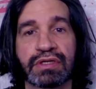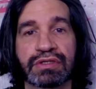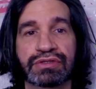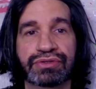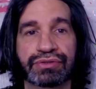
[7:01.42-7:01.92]

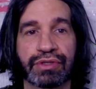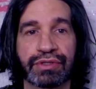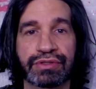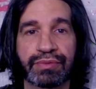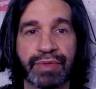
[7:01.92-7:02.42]
to
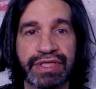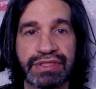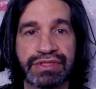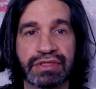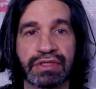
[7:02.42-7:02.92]
earn a
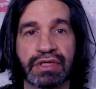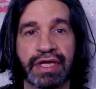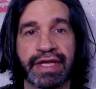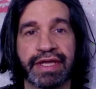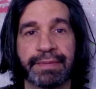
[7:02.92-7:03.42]
wage,
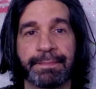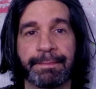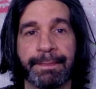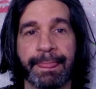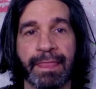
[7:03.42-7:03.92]

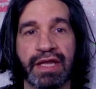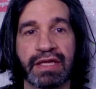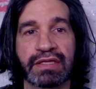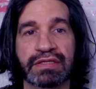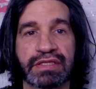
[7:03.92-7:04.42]
and
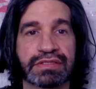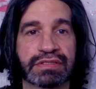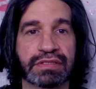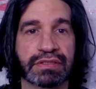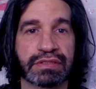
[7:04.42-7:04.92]

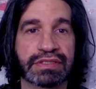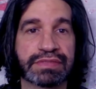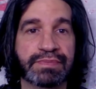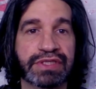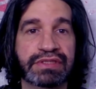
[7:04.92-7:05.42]

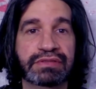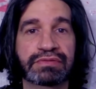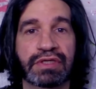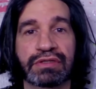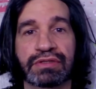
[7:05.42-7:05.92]
this
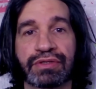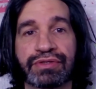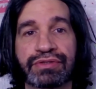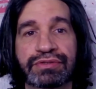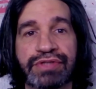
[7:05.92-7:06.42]
money
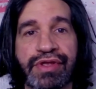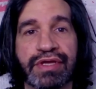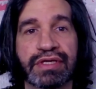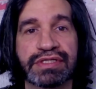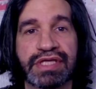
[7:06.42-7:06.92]
earned
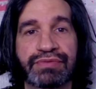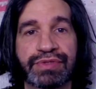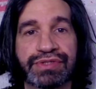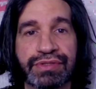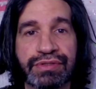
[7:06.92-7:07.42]
is then
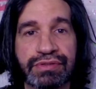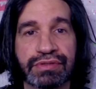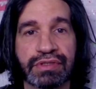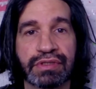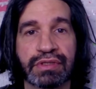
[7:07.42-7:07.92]

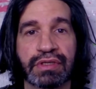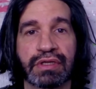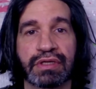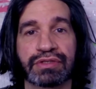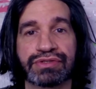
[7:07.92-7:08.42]
returned
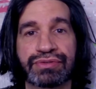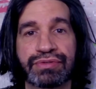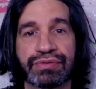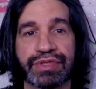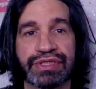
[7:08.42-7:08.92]
to
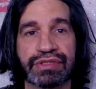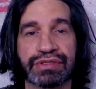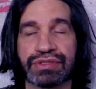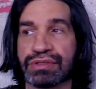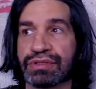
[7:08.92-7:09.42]
the rich, a
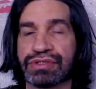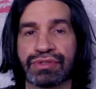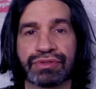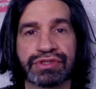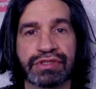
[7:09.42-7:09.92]

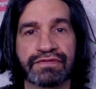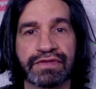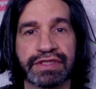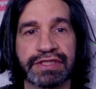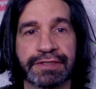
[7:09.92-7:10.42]
sort of
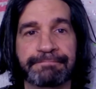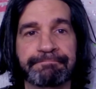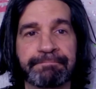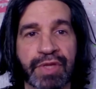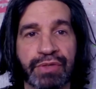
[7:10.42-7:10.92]
a
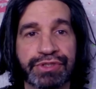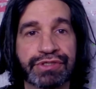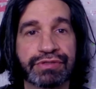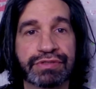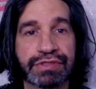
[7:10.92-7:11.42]

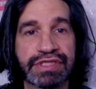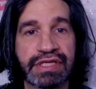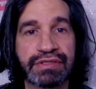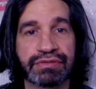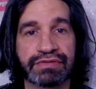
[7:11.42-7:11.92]
return to
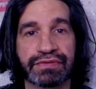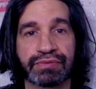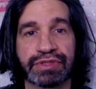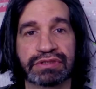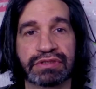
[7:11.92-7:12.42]
sender, if you
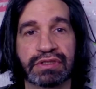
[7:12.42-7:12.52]
will.